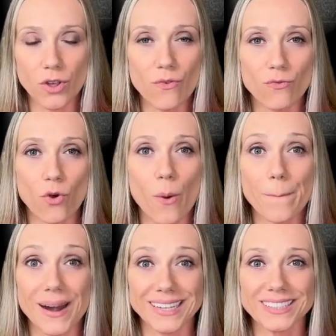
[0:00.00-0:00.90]
for
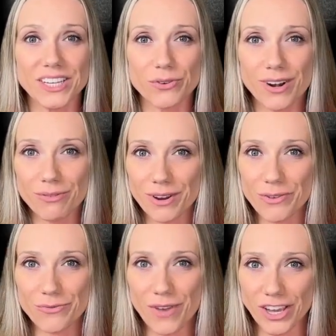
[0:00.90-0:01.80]
bacterial
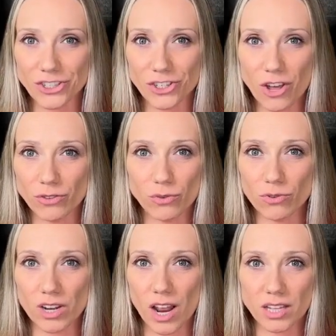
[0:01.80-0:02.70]
reinfection of the root
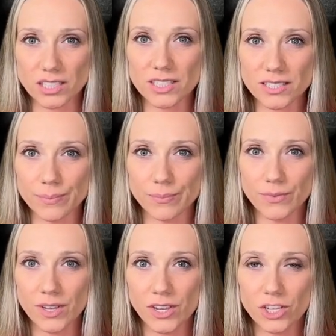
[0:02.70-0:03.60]
canal system.
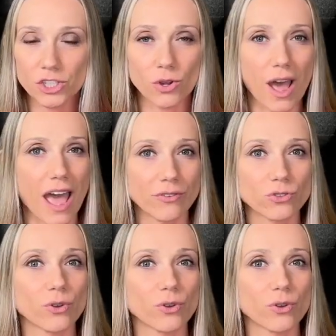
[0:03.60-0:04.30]
So I have to